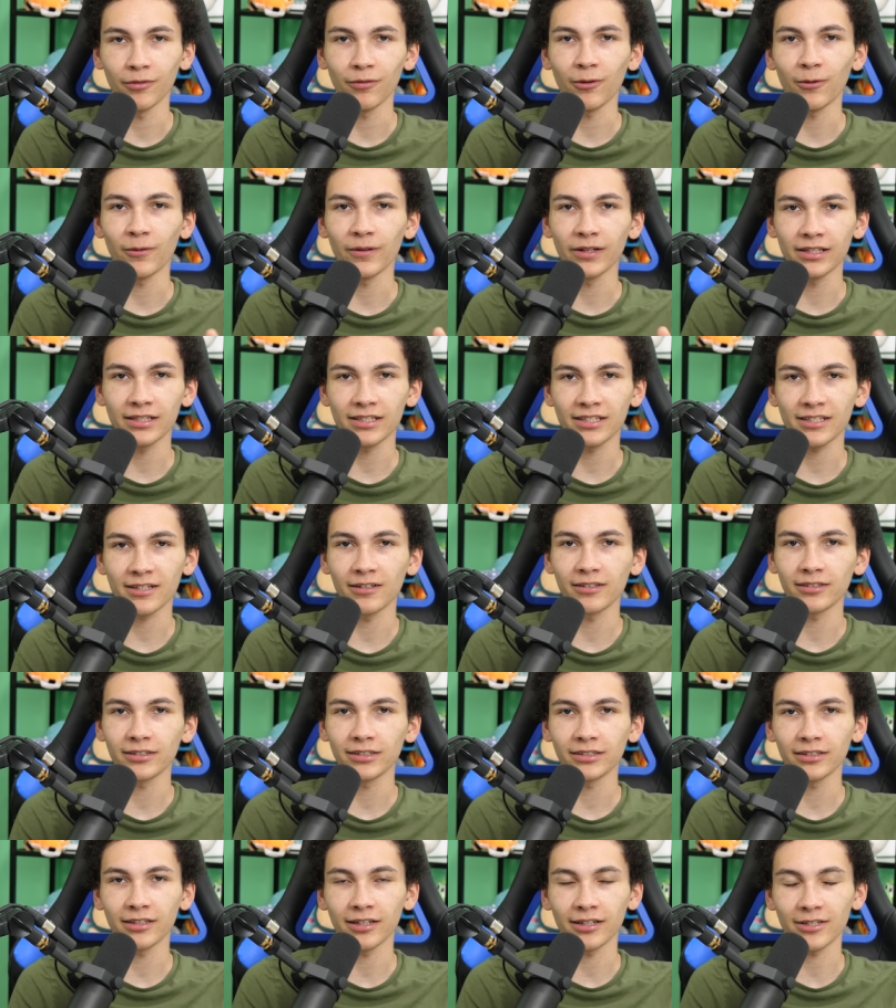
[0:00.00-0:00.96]
Before we get
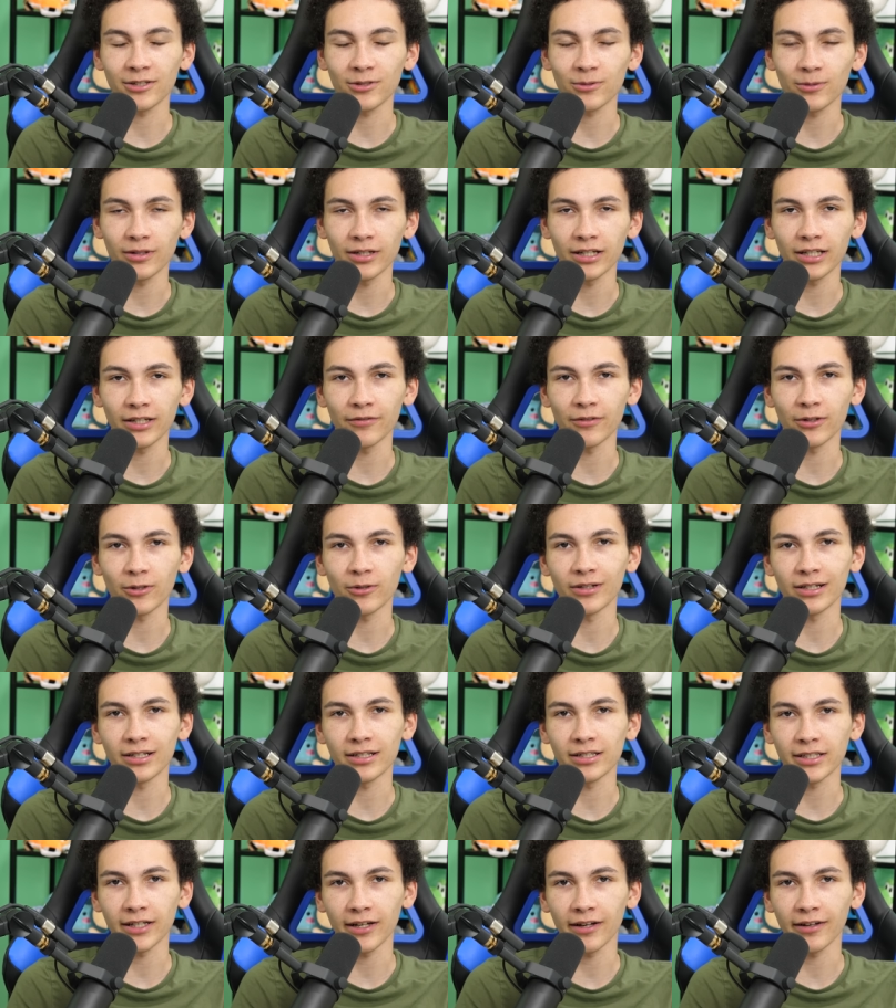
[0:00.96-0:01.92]
started, I just want to give a
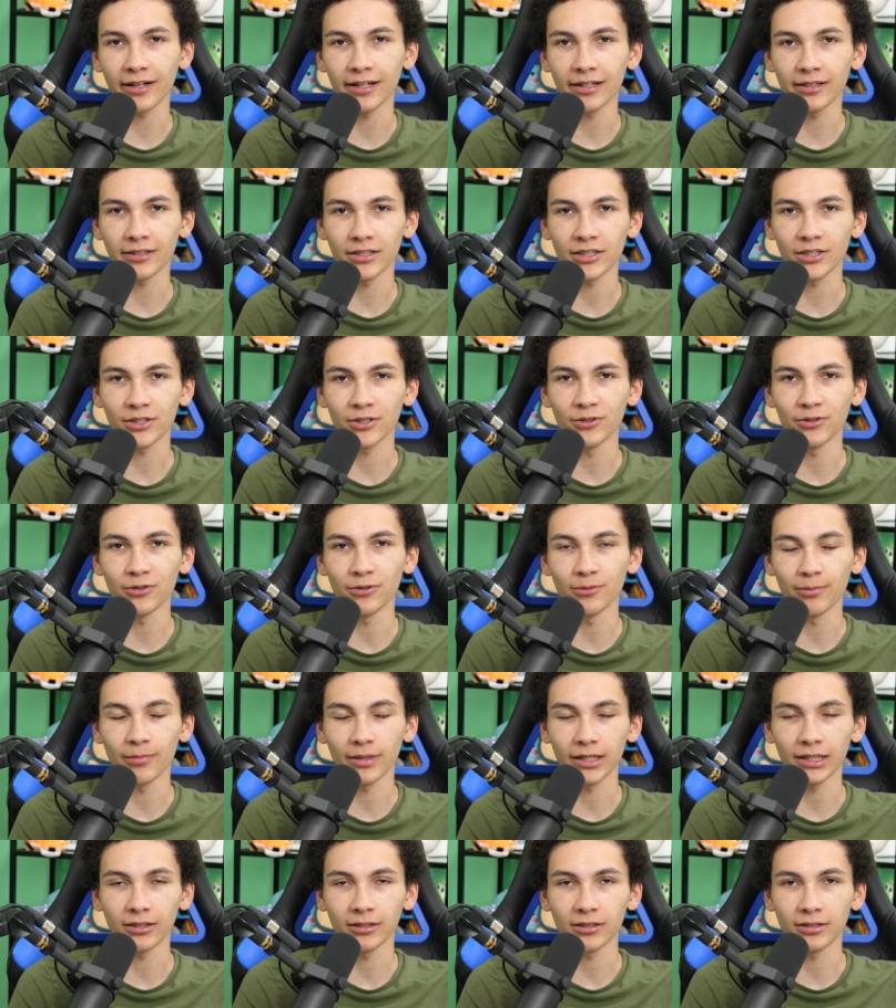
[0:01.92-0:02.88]
quick shout out to
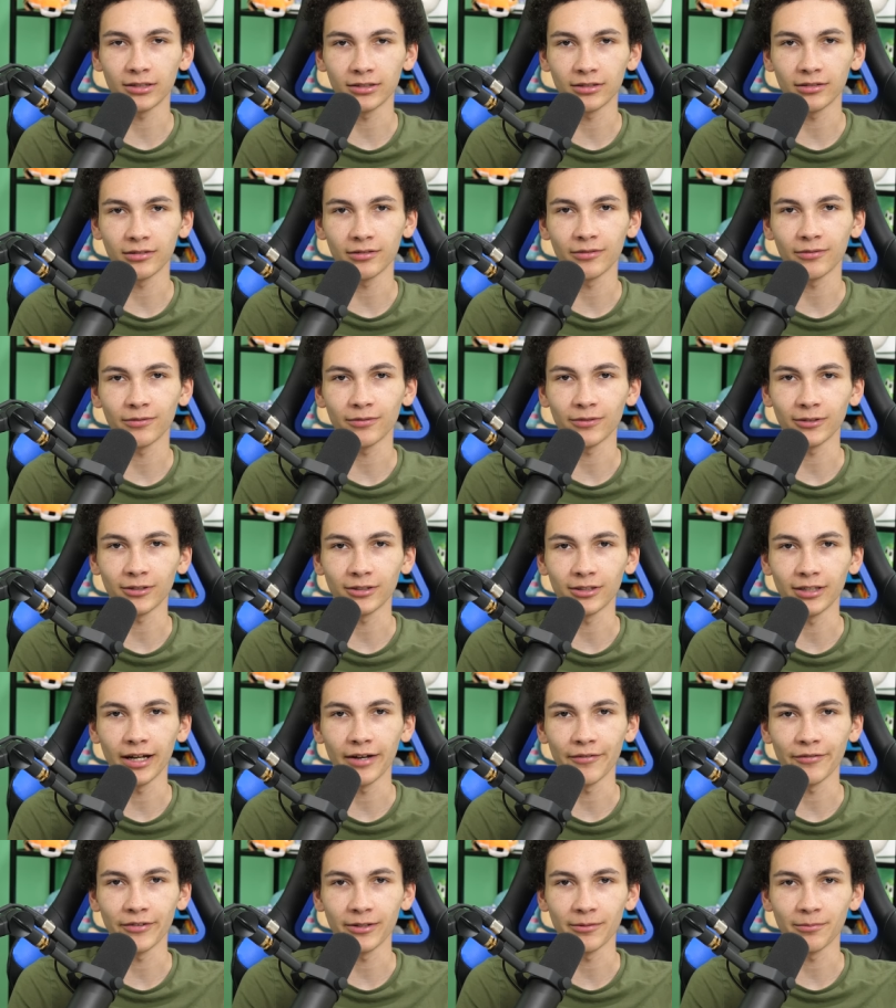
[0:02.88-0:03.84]
my heart for
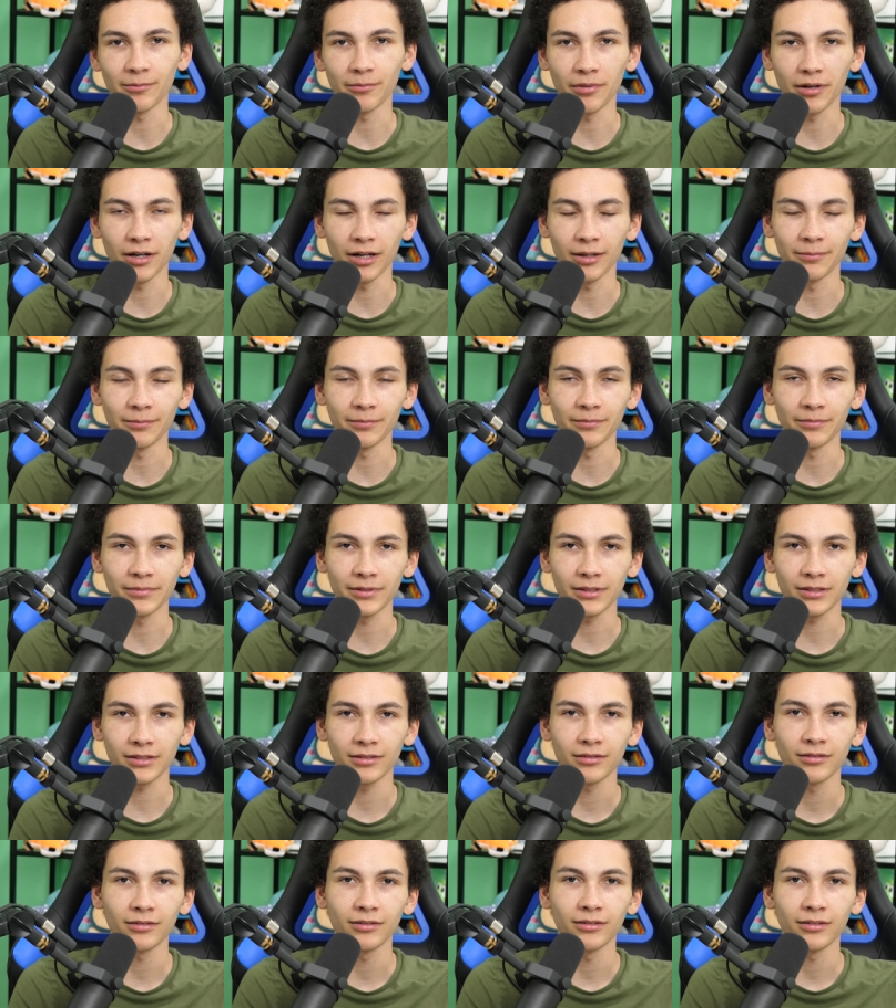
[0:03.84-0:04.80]
having
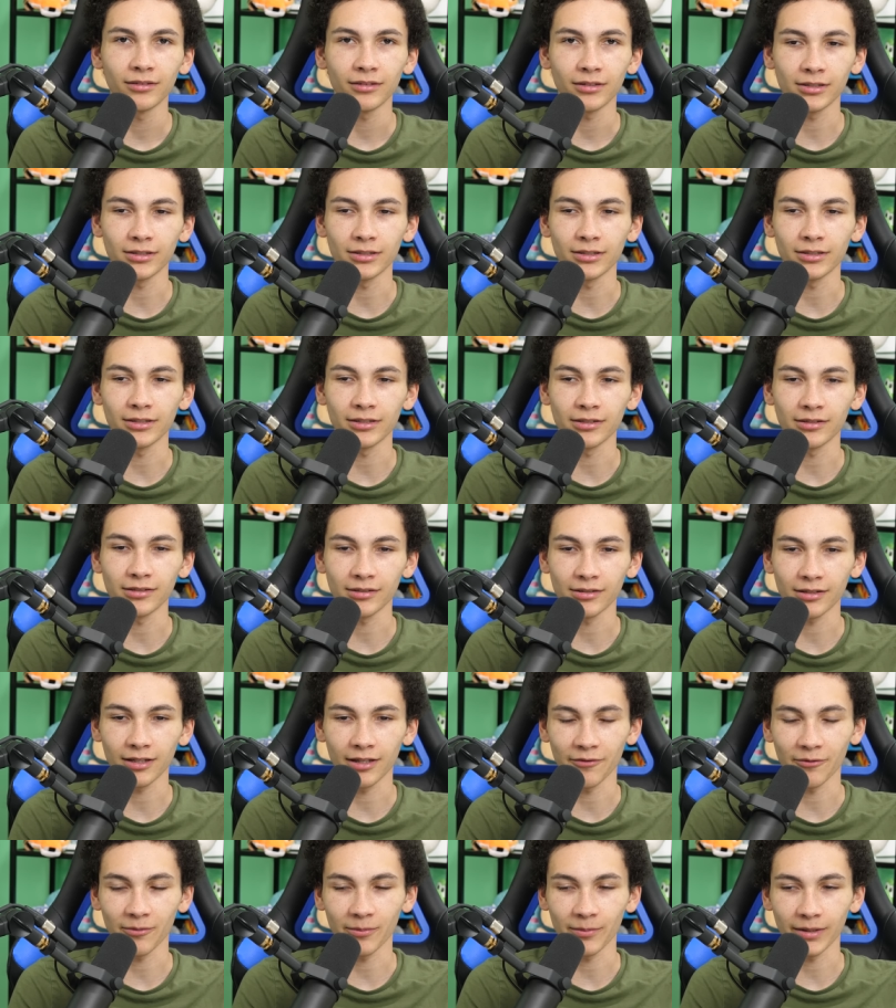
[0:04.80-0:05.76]
problems, because it's
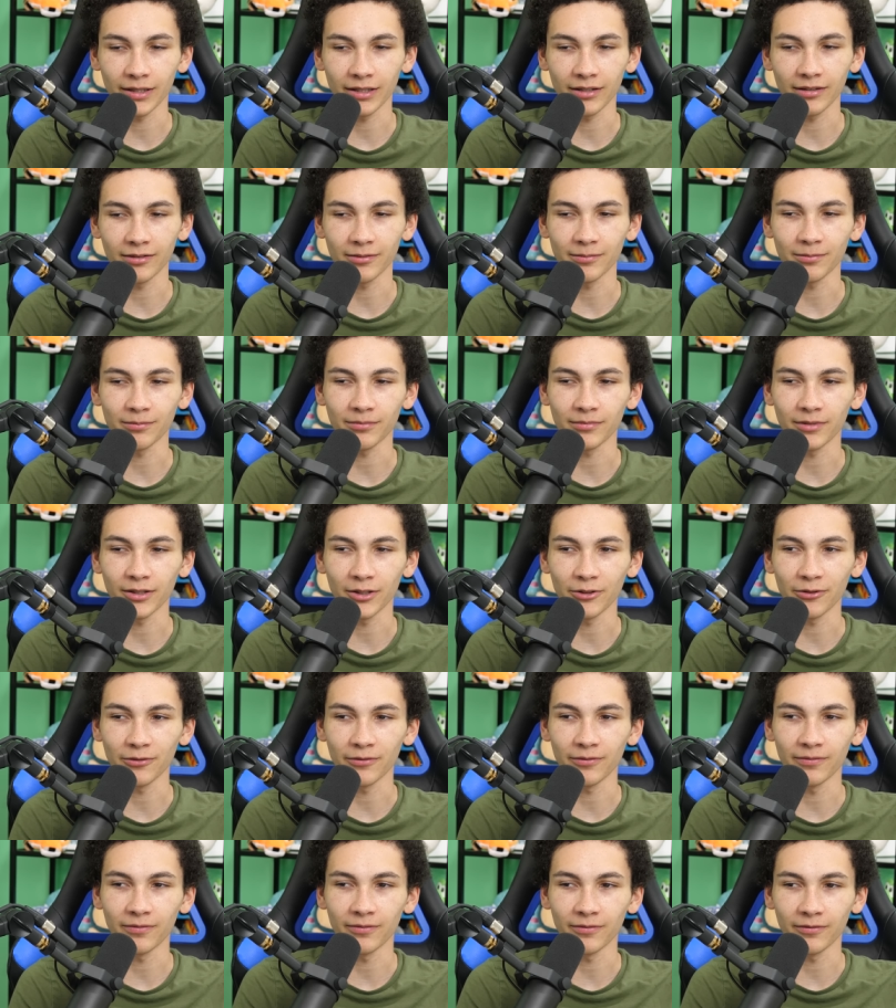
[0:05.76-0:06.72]
giving me a
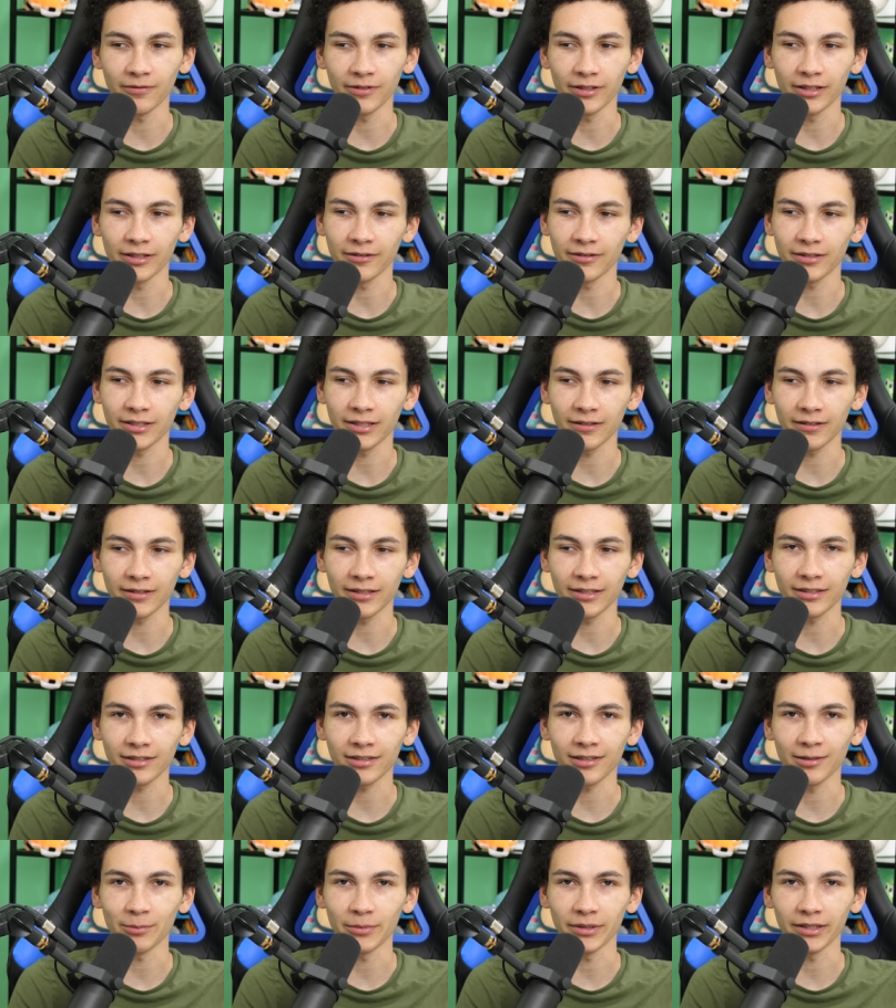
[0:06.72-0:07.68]
new video
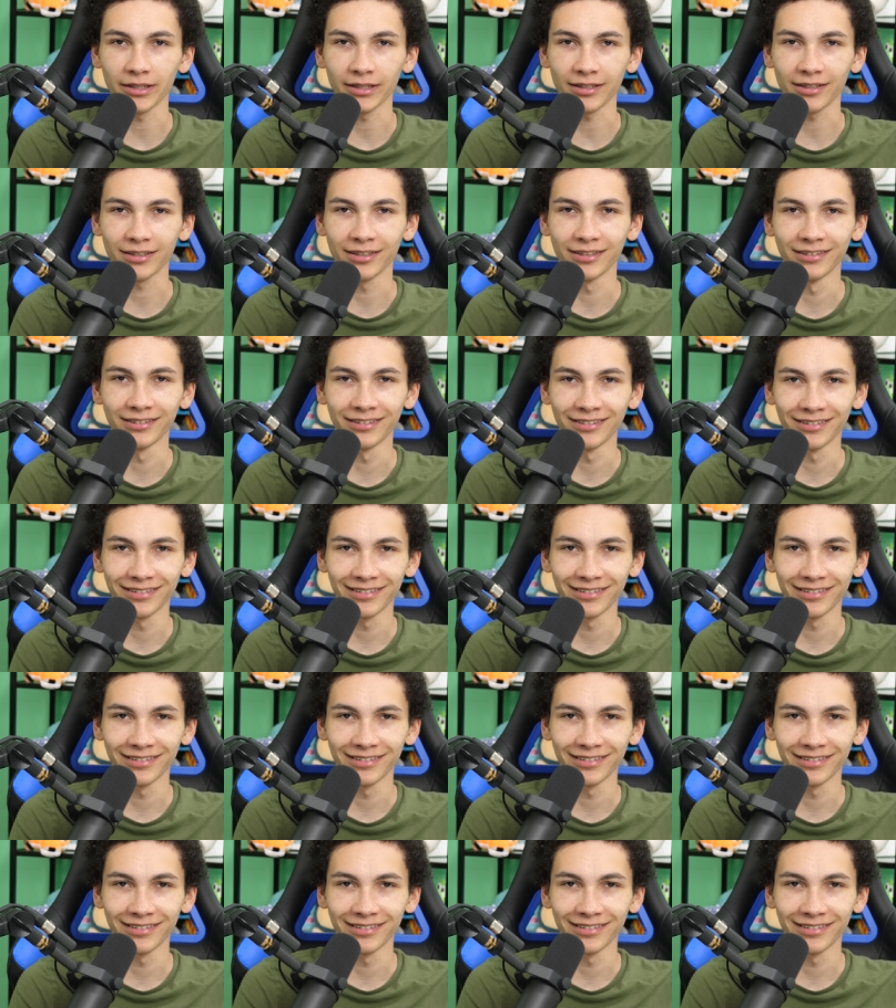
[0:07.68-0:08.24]
series to make.